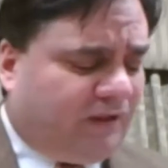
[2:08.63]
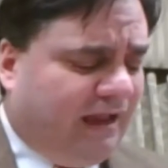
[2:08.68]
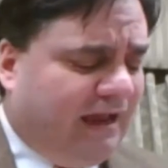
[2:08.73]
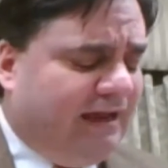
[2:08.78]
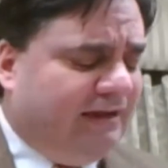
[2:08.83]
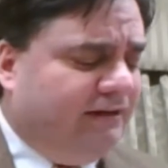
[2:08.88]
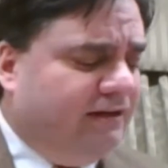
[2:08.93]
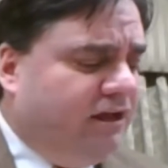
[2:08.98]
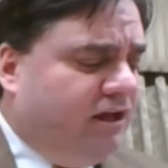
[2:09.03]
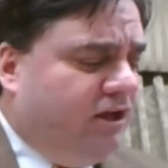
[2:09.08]

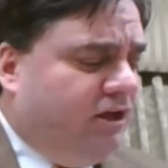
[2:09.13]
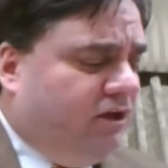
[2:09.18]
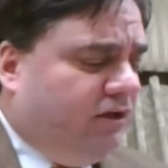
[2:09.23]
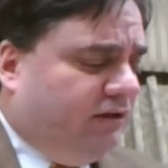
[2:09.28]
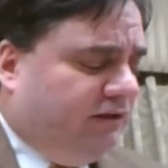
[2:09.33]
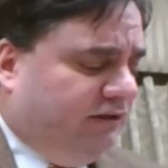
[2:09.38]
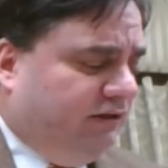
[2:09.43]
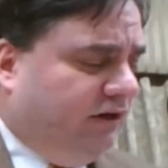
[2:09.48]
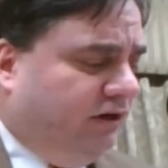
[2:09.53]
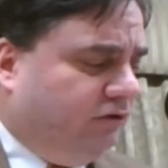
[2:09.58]
And,
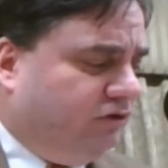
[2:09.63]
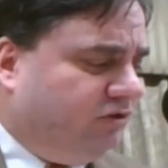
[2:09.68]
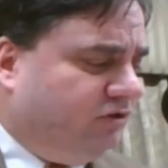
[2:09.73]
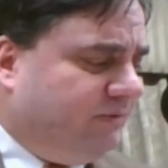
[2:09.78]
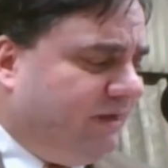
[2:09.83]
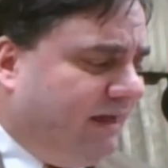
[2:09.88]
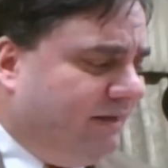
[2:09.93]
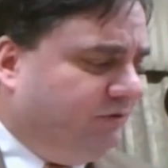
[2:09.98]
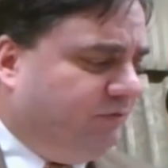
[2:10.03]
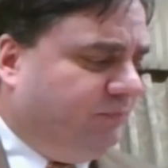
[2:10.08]
you know,
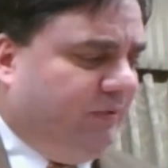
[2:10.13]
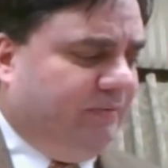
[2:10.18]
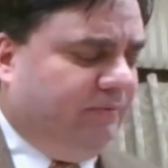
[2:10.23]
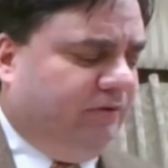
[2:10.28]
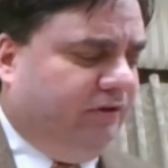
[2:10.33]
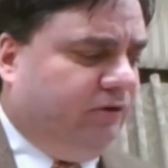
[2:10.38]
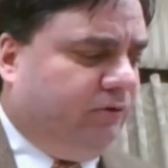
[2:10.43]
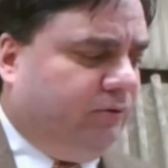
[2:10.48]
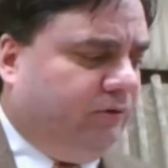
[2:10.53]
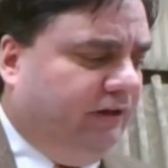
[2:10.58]
sometimes
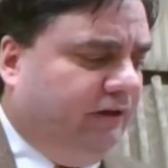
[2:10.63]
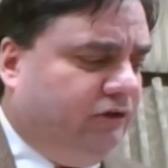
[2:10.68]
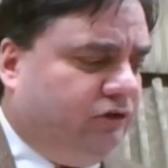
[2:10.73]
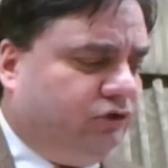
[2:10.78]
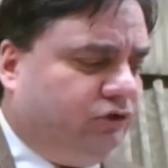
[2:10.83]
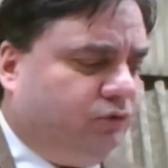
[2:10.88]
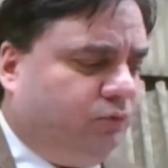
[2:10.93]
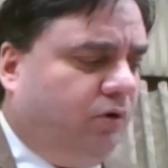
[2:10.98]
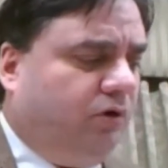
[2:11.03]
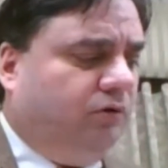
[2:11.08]
people in the
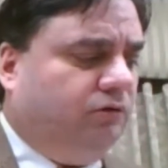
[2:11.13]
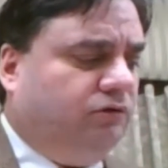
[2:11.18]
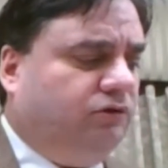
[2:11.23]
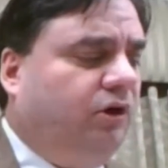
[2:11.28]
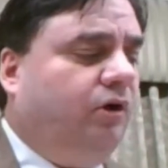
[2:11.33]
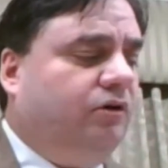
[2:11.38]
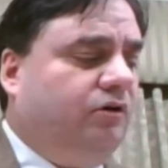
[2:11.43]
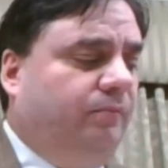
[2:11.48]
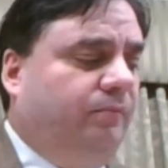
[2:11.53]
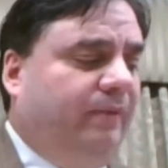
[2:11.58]
religious world
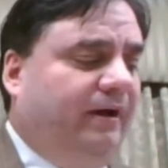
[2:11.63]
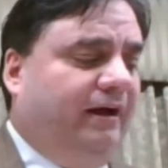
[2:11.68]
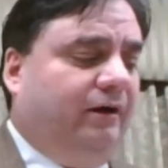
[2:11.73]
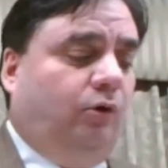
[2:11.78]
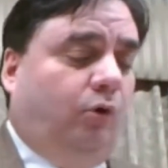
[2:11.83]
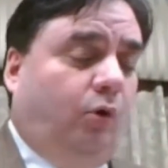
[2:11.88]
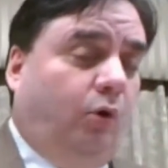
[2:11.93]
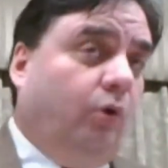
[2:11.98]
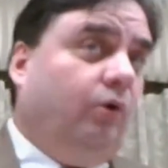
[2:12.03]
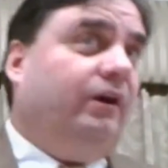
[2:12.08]
talk
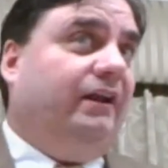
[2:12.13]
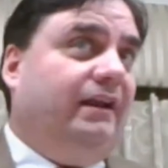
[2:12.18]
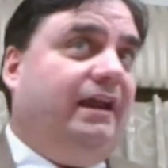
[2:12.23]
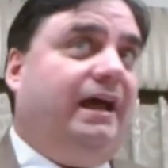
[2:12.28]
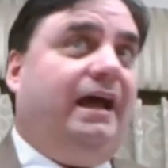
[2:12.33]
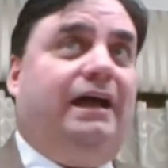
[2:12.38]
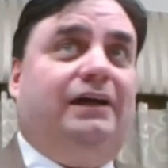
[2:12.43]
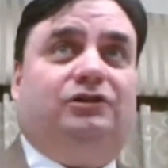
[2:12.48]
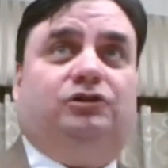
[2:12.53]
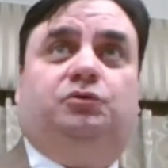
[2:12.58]
about
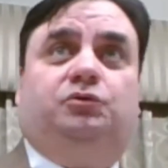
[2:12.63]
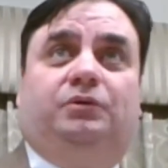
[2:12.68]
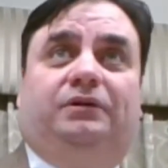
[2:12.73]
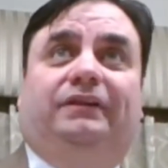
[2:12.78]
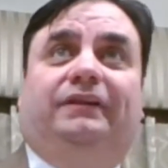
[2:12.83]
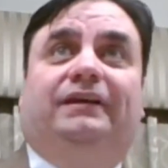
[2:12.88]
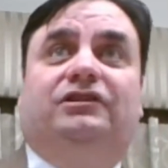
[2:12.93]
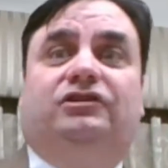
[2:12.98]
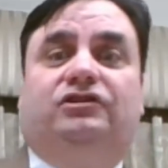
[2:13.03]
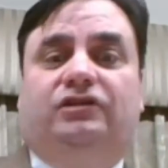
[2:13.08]
organized
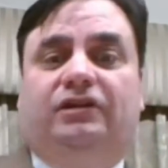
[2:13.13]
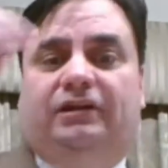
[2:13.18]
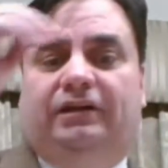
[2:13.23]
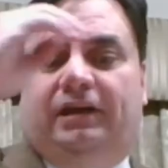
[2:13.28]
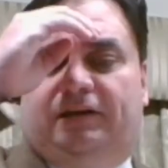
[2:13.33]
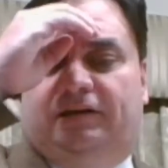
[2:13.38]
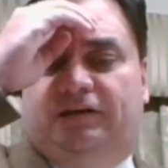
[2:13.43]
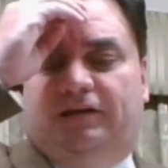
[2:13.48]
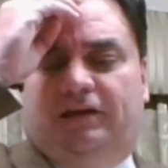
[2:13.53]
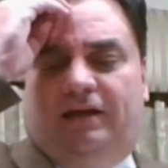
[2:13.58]
religion
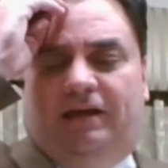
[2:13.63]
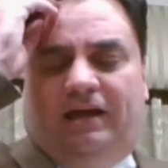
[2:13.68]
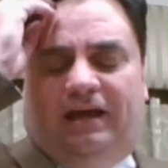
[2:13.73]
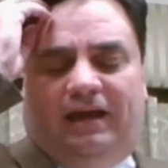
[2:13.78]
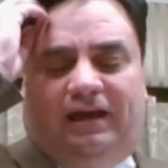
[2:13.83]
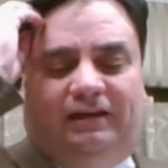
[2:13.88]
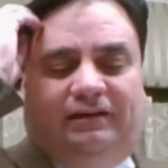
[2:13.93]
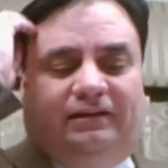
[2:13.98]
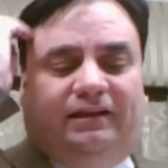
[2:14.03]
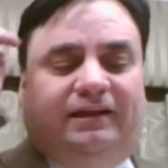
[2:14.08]
and
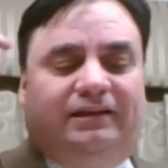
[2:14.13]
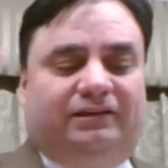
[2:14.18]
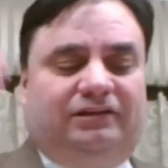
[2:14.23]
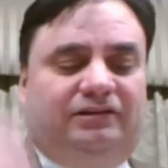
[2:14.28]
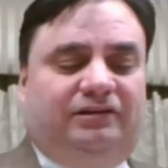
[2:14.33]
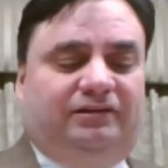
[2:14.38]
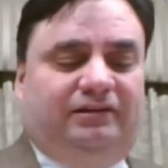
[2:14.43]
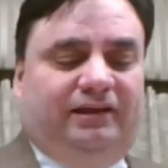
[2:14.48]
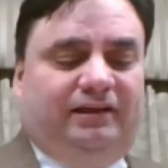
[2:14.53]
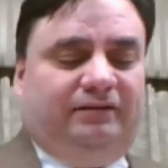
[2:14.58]
and
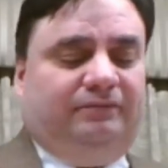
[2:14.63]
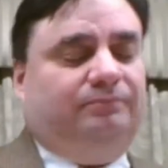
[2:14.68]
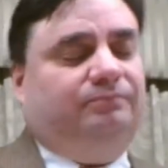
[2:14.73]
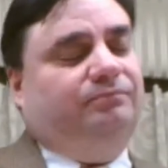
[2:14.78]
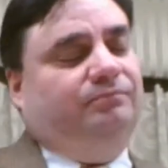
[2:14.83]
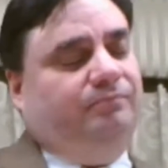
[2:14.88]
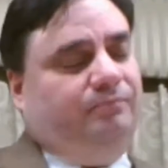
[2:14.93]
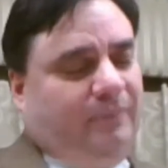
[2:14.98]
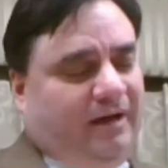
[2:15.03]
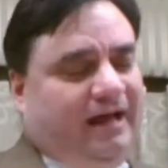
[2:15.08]
they, they
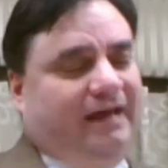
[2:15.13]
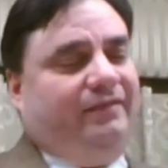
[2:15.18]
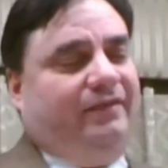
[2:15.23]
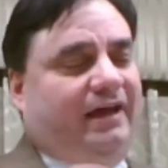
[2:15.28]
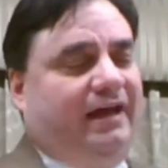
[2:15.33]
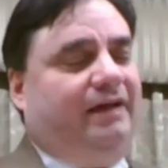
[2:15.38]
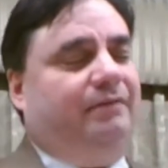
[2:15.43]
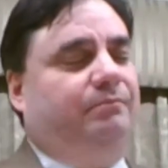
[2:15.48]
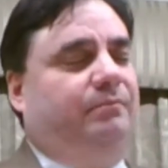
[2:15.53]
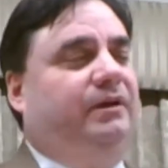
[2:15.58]
by
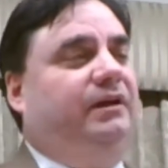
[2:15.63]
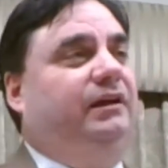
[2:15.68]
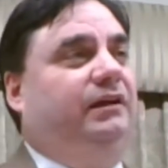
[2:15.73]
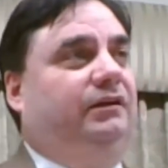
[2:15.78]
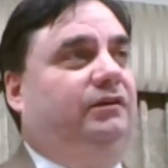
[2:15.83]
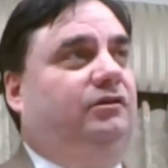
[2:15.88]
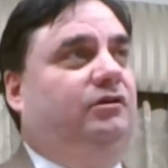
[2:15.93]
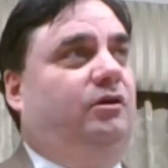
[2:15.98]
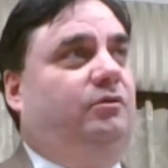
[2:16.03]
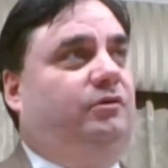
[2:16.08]
that
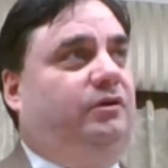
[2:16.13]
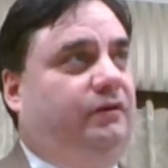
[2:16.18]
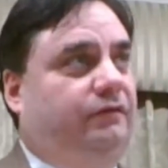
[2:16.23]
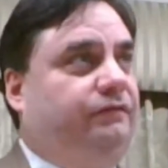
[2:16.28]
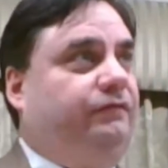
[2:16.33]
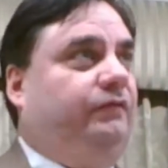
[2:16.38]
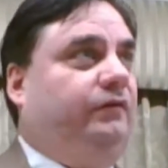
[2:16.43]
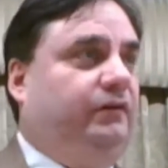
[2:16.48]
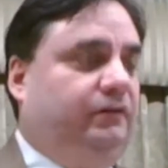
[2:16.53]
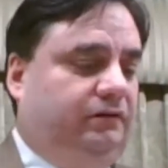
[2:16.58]
mean you know
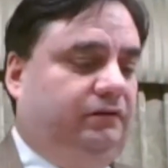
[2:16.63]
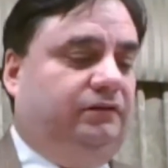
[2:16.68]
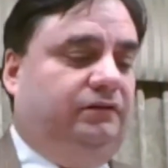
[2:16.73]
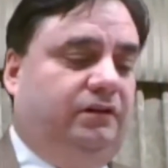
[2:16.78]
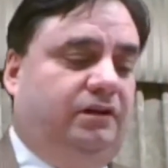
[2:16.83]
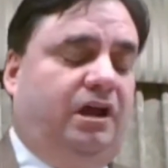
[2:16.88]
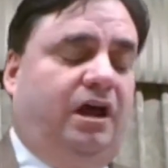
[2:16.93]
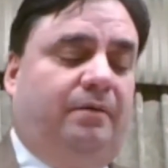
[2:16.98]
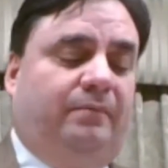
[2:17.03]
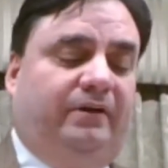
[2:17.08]
different
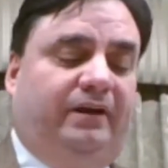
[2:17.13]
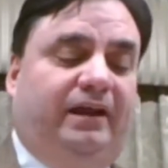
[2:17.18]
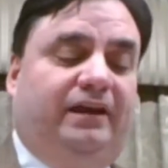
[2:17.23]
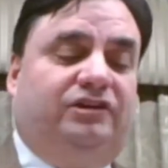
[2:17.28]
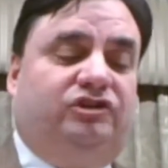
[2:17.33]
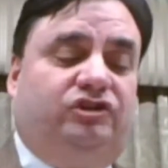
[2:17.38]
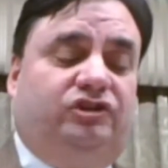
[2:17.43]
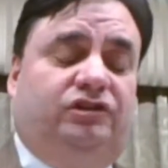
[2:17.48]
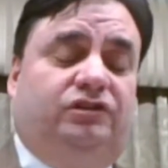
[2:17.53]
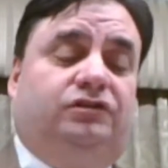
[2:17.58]

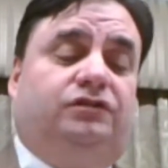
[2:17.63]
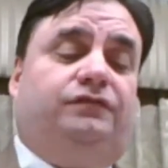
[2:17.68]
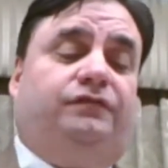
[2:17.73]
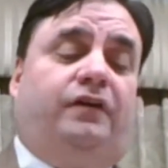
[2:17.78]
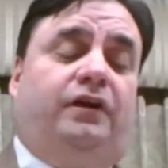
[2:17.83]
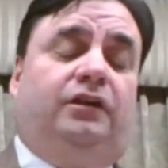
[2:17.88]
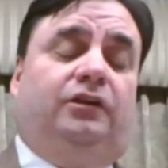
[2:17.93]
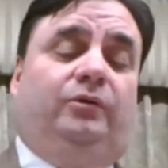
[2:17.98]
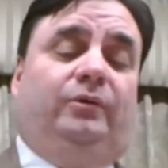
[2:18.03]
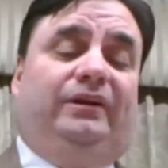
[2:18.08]
denominations
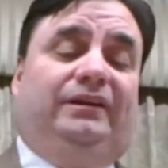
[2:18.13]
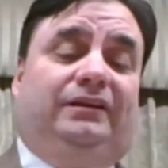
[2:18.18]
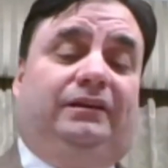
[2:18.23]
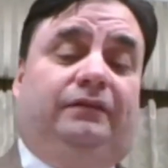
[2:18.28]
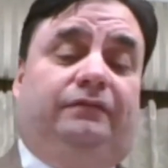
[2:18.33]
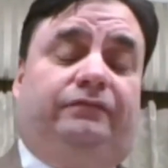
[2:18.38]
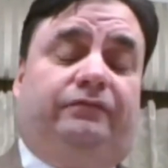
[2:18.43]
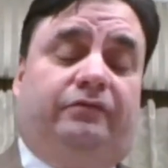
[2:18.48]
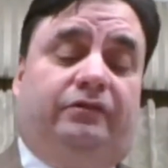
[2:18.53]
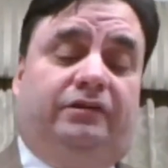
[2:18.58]
following
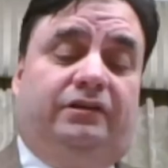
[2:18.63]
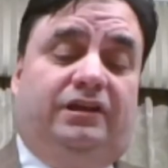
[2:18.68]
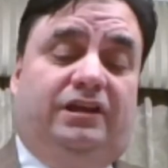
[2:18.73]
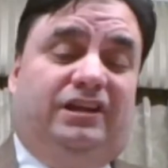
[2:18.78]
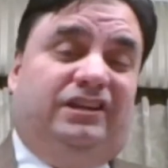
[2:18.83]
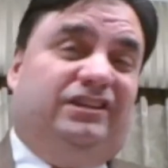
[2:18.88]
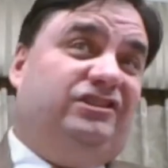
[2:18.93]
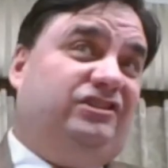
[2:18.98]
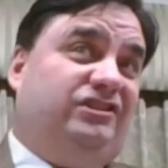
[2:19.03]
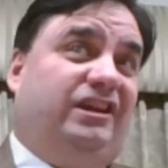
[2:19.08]
different
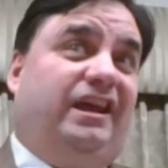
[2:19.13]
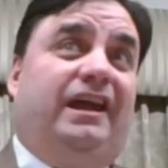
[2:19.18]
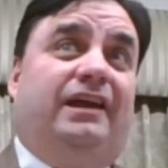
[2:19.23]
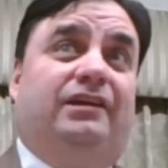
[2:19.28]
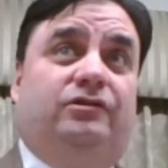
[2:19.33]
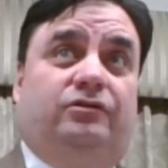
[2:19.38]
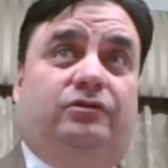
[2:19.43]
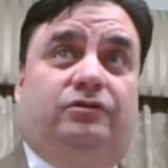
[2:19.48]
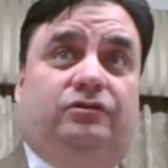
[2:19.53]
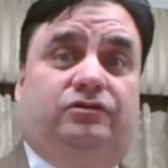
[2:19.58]

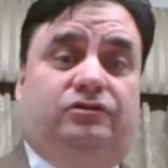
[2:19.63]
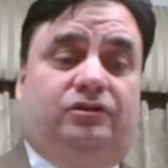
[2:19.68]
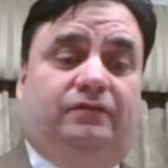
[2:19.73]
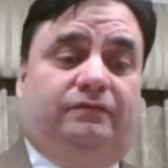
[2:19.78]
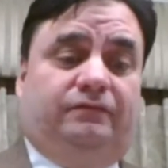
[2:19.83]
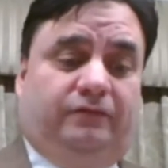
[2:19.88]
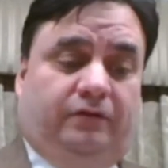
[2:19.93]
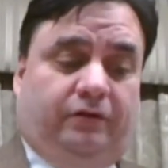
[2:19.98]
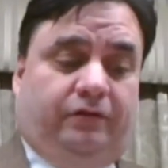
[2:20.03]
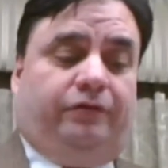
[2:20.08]
standards
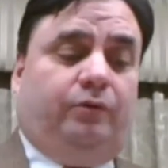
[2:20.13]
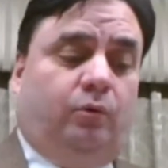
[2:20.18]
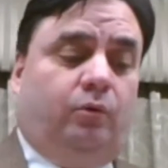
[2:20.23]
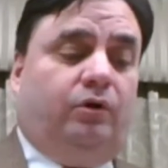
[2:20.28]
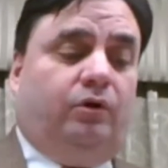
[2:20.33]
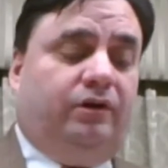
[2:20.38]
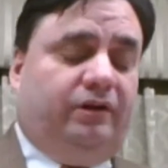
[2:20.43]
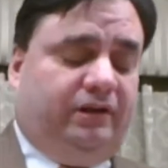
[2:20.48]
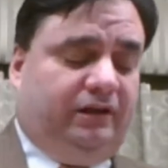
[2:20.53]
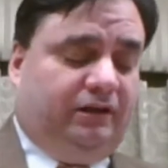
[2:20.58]
of
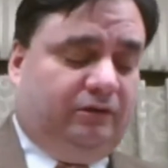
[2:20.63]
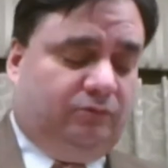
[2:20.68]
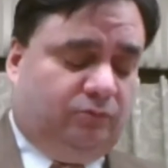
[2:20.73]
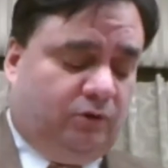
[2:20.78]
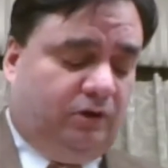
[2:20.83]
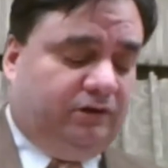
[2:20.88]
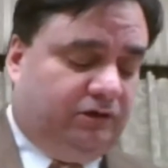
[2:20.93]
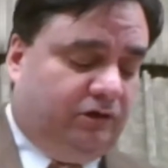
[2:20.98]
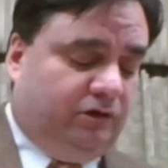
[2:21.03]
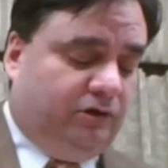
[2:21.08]
authority
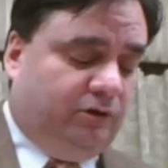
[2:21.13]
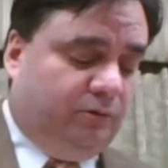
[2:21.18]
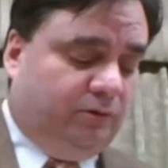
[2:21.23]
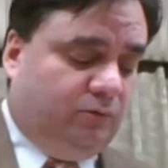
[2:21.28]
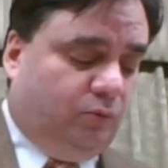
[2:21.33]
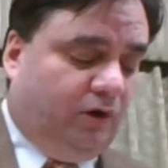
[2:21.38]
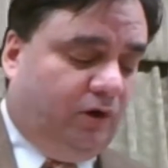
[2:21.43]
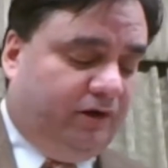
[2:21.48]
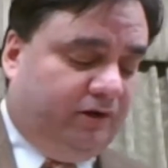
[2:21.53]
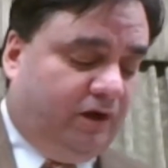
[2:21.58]
and what to do
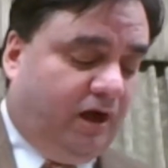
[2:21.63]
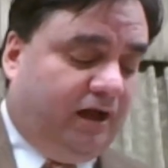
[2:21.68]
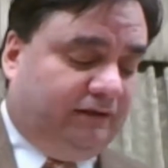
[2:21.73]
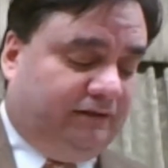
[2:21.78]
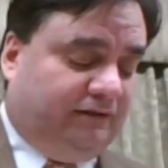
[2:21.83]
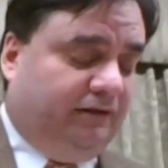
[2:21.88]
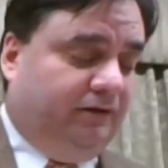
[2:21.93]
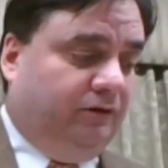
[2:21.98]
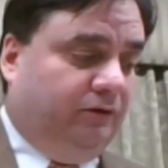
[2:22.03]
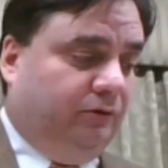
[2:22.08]
and what
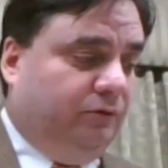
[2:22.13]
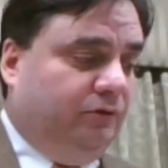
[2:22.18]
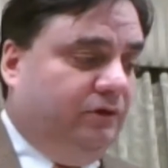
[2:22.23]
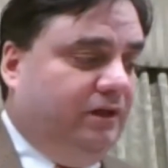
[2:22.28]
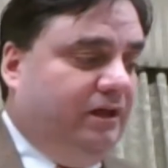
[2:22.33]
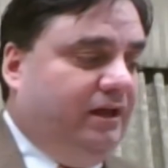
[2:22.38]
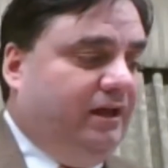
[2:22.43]
not to do